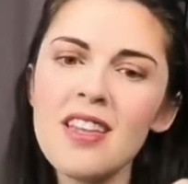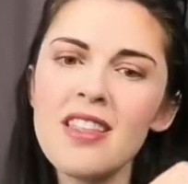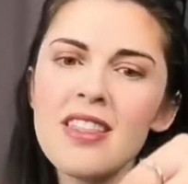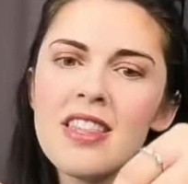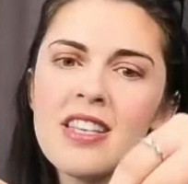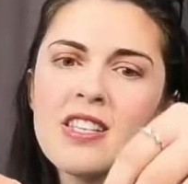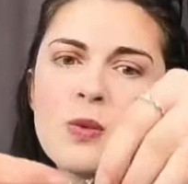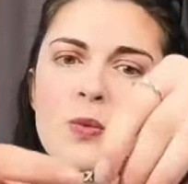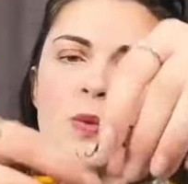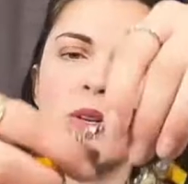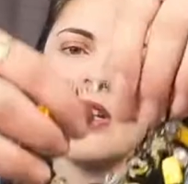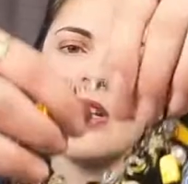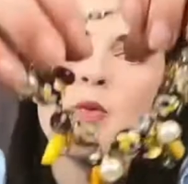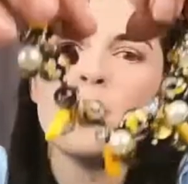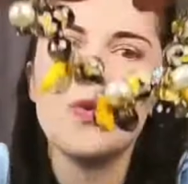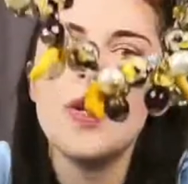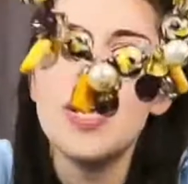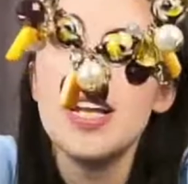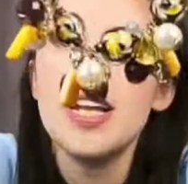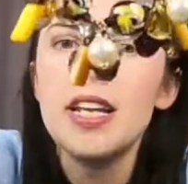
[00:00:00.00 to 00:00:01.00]
This
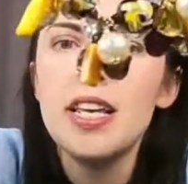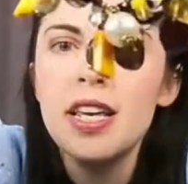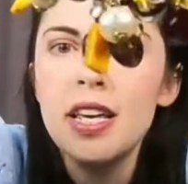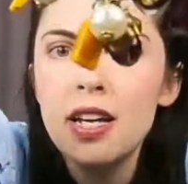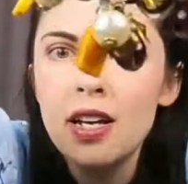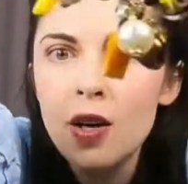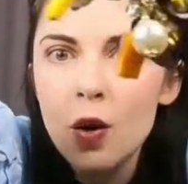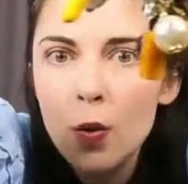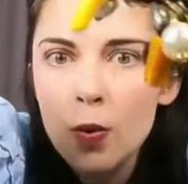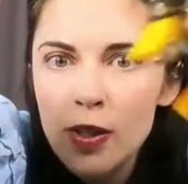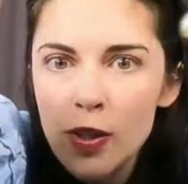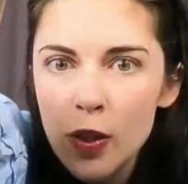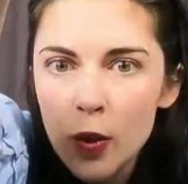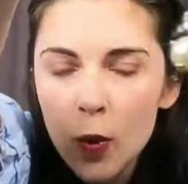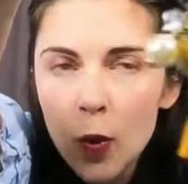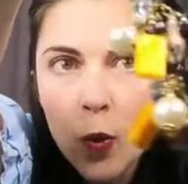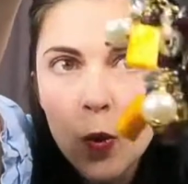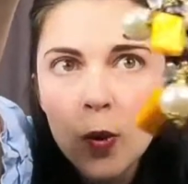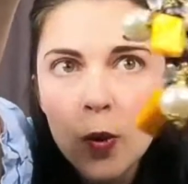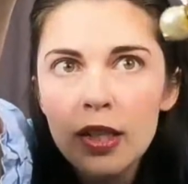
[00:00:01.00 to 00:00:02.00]
one right here was a
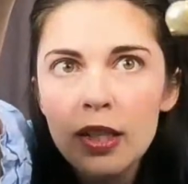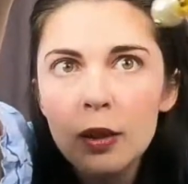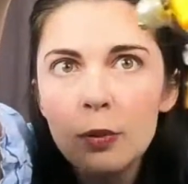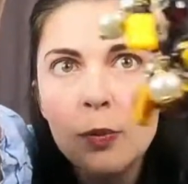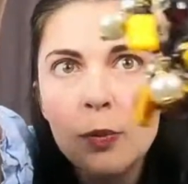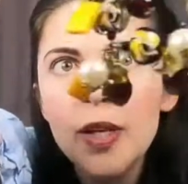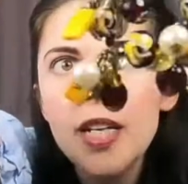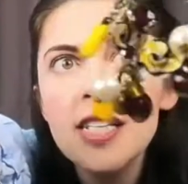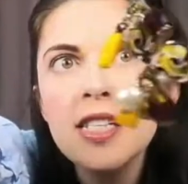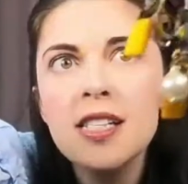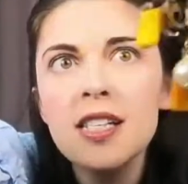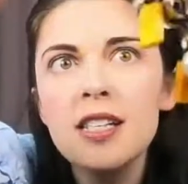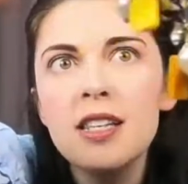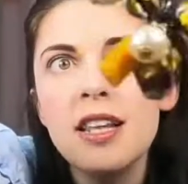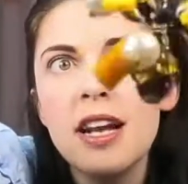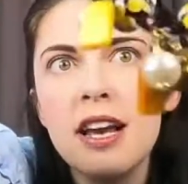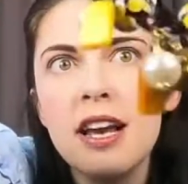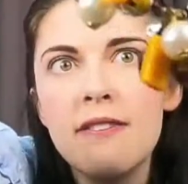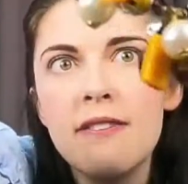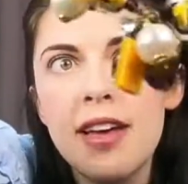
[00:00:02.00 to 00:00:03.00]
cool little bracelet
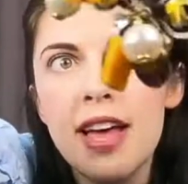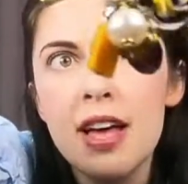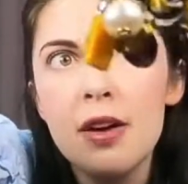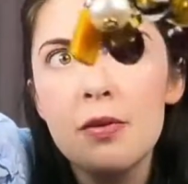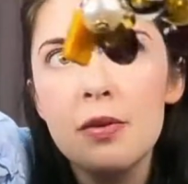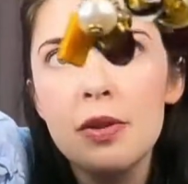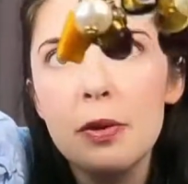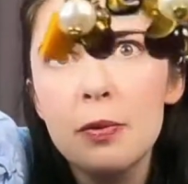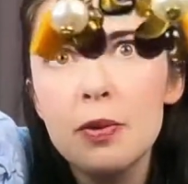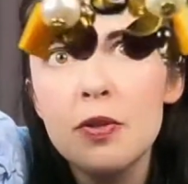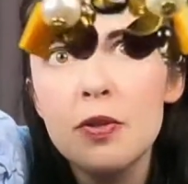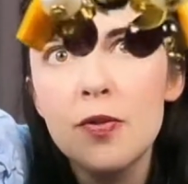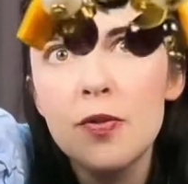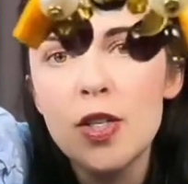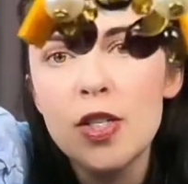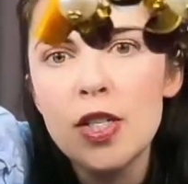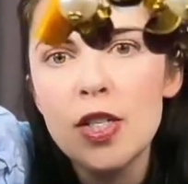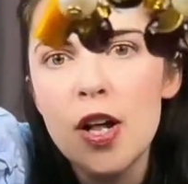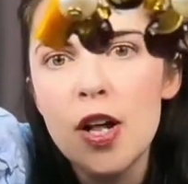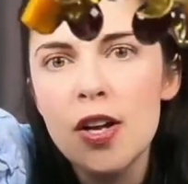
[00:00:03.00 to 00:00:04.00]
that I found that was
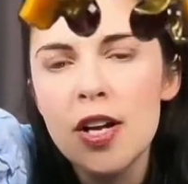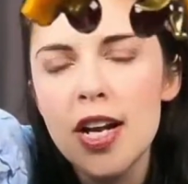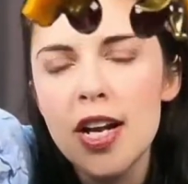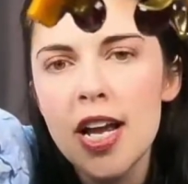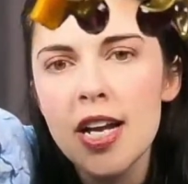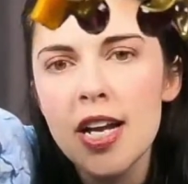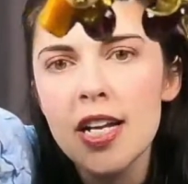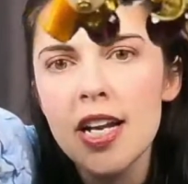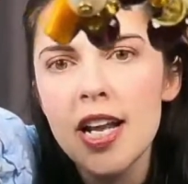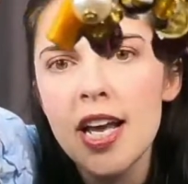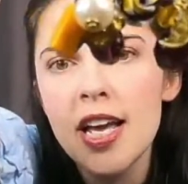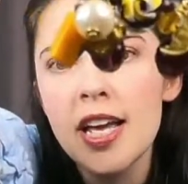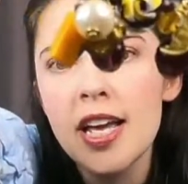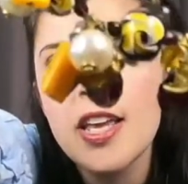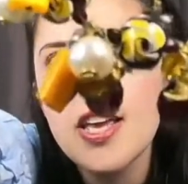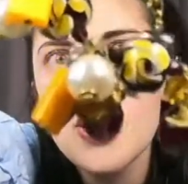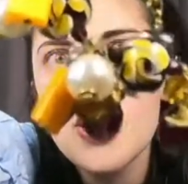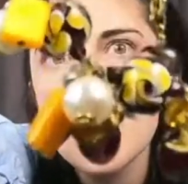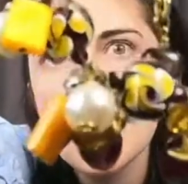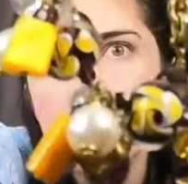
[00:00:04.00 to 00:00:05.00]
for $1.99.
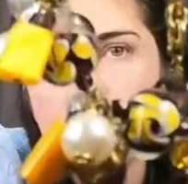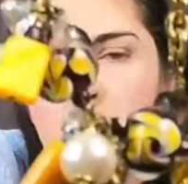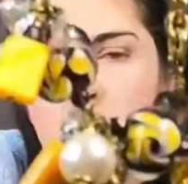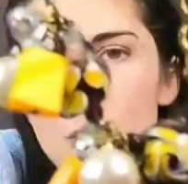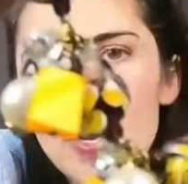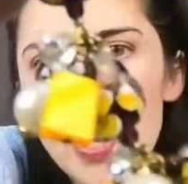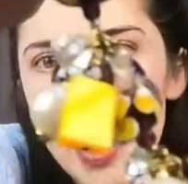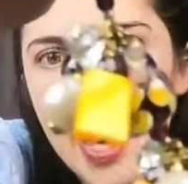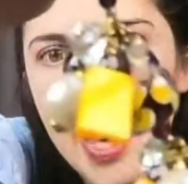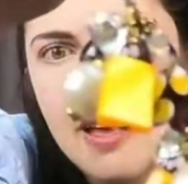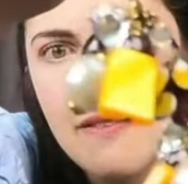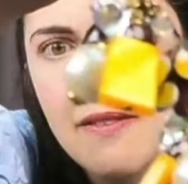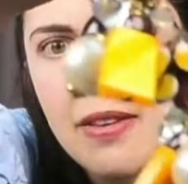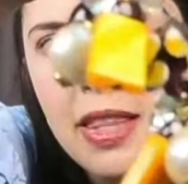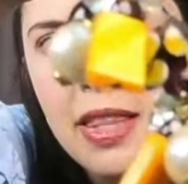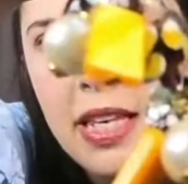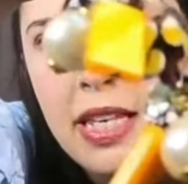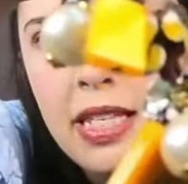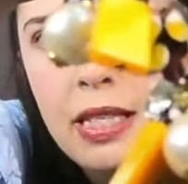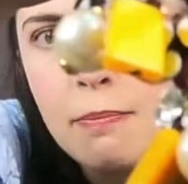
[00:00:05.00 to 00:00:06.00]
So we have
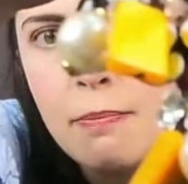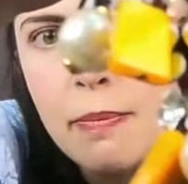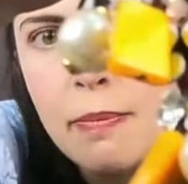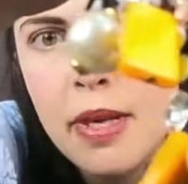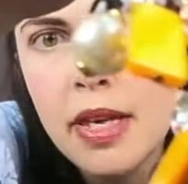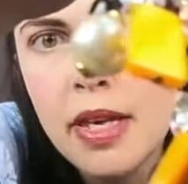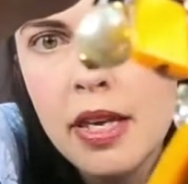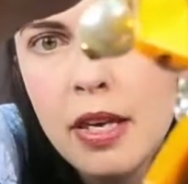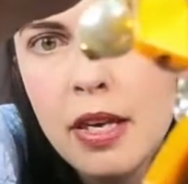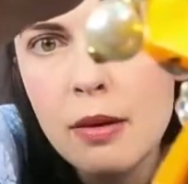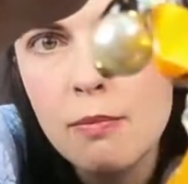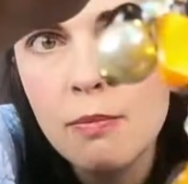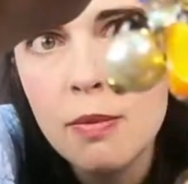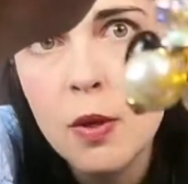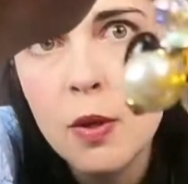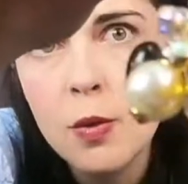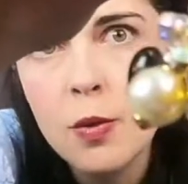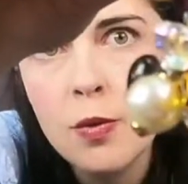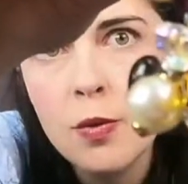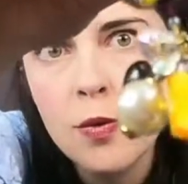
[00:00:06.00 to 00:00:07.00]
these big,
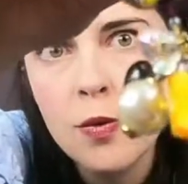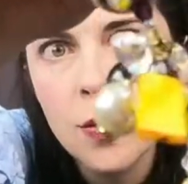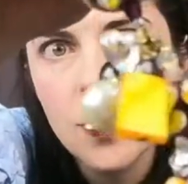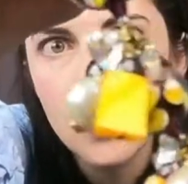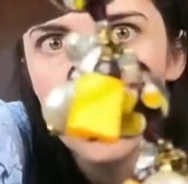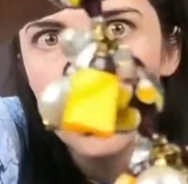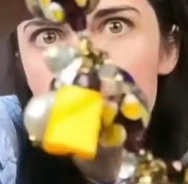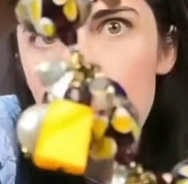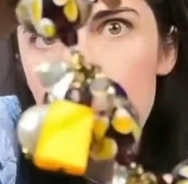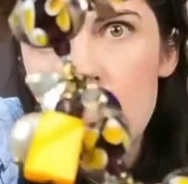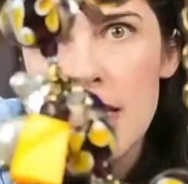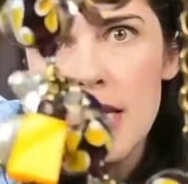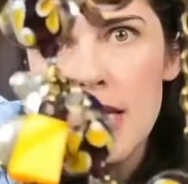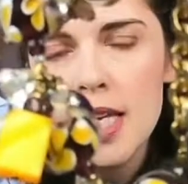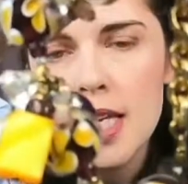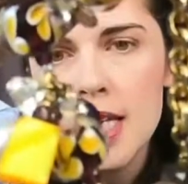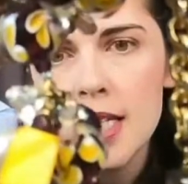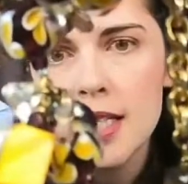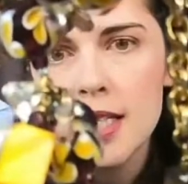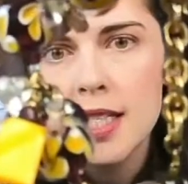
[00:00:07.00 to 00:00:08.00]
beautiful
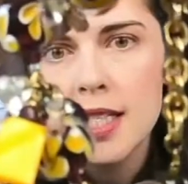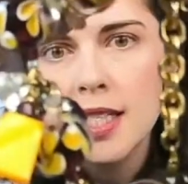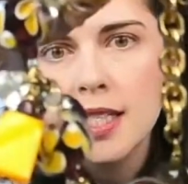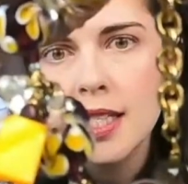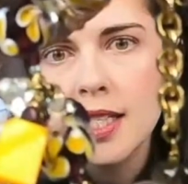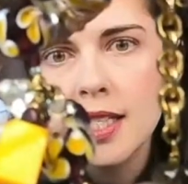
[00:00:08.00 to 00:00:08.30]
beads,